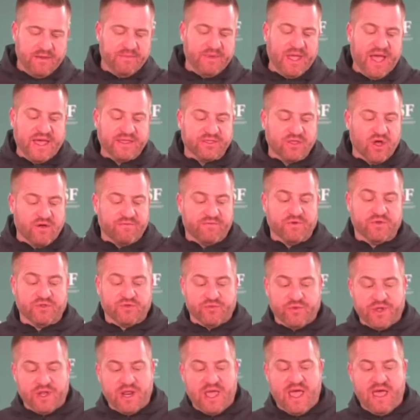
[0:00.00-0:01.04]
I thought for
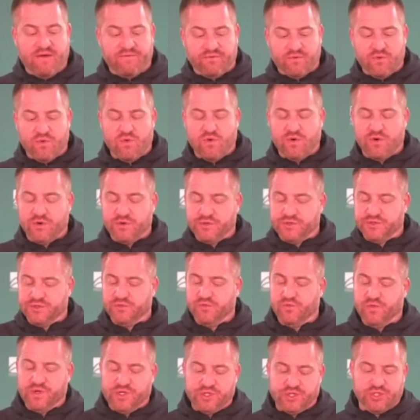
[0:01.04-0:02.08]
3.5 quarters
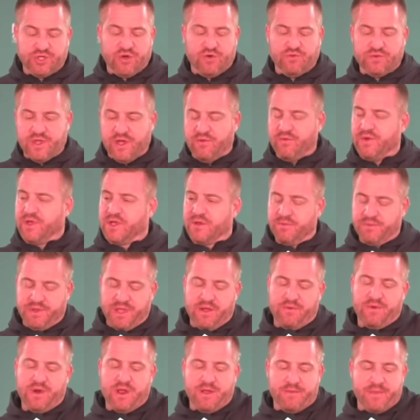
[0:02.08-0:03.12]
we showed that we could play
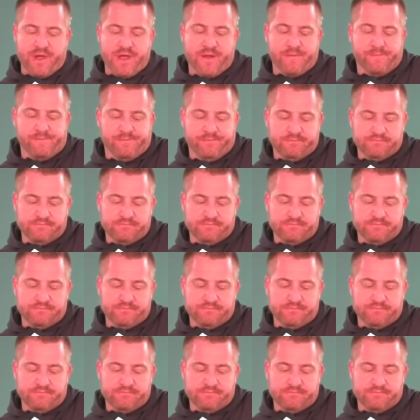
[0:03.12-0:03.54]
with anybody.